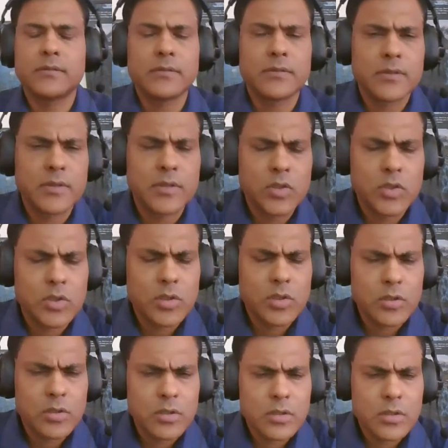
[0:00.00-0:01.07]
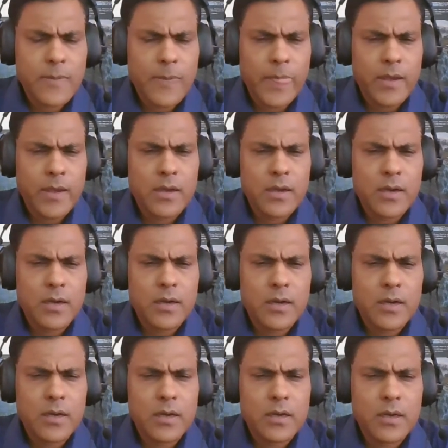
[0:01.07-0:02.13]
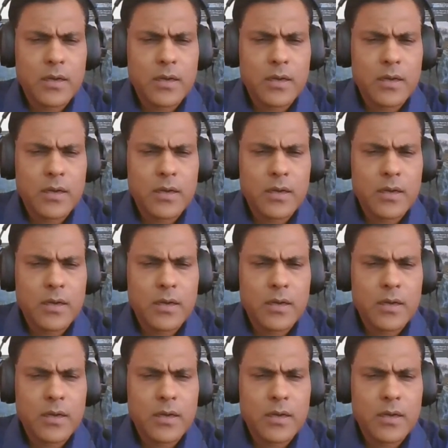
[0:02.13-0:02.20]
(silence)